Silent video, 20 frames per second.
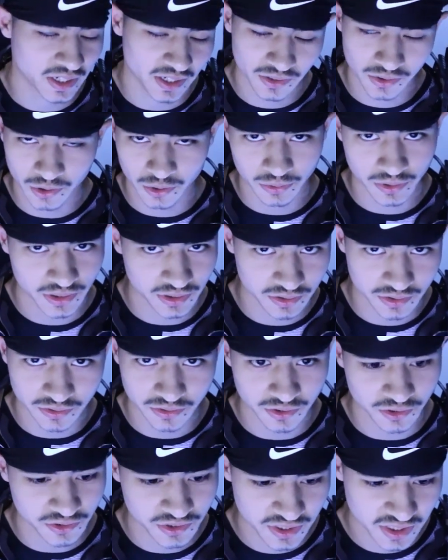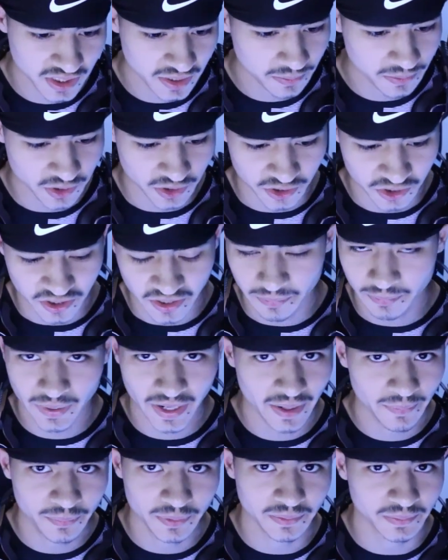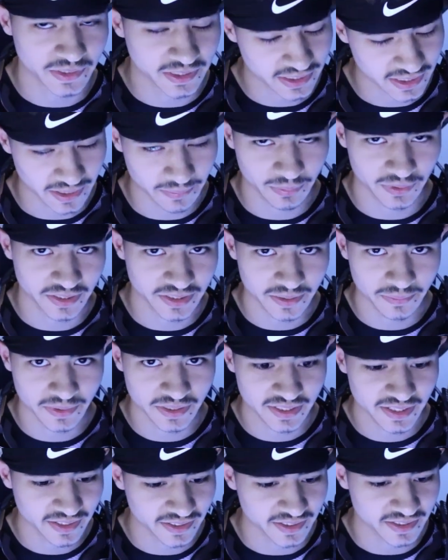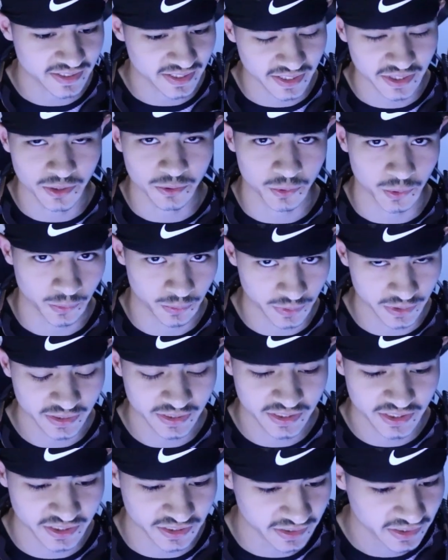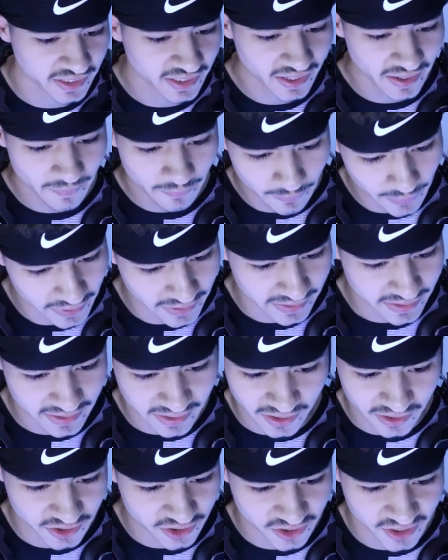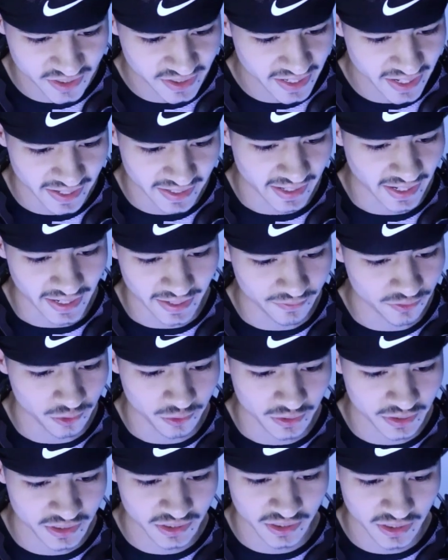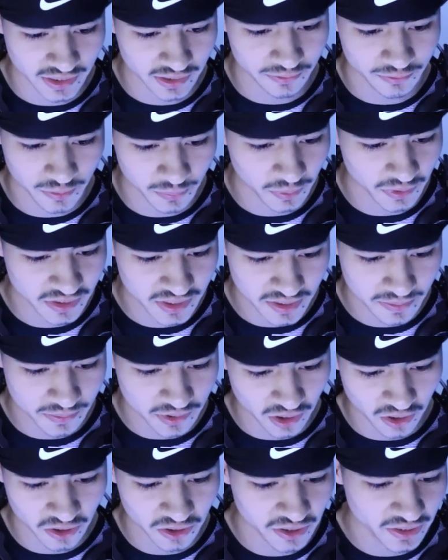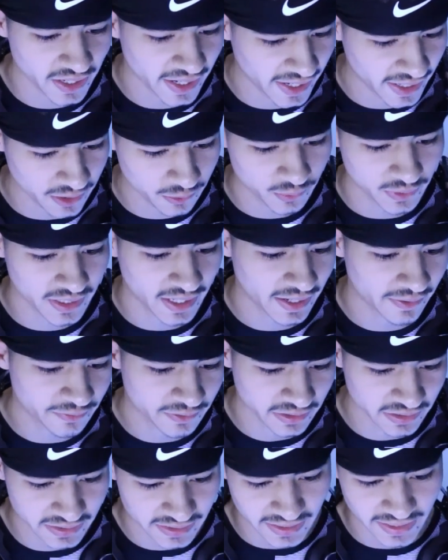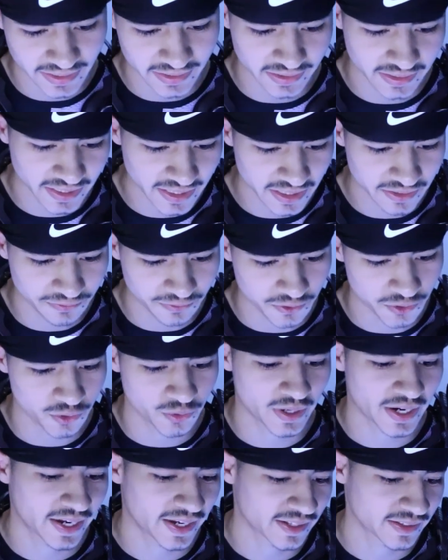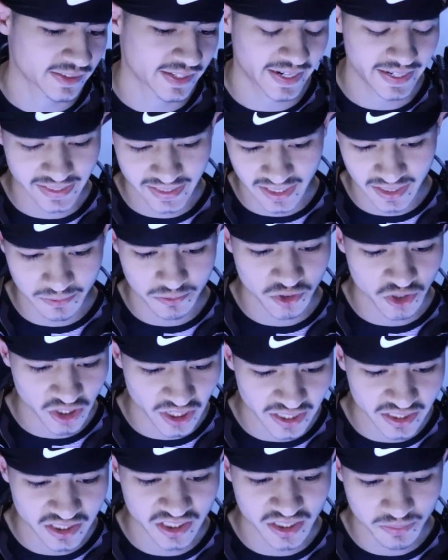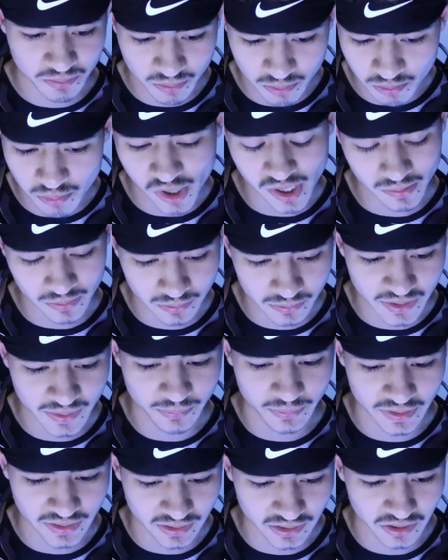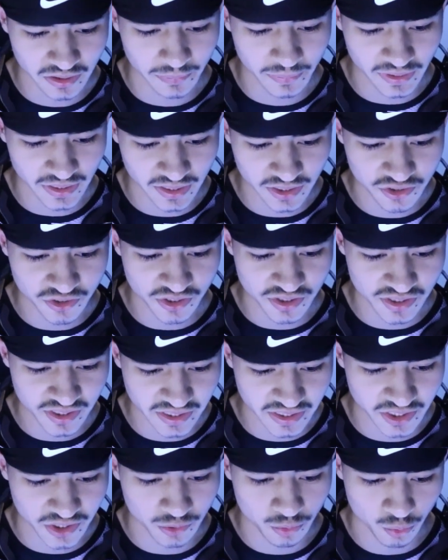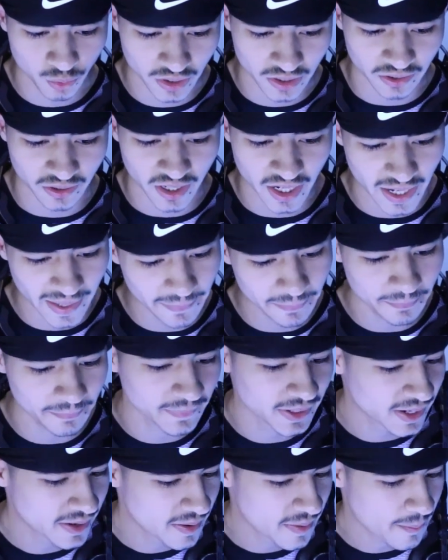not know either of those teams other than Pampa because I played them in tennis and they were really good. But other than that, I have no idea how their football teams are, and we have Clint and Lakeview, and that game should actually probably be a little bit interesting as well. I'm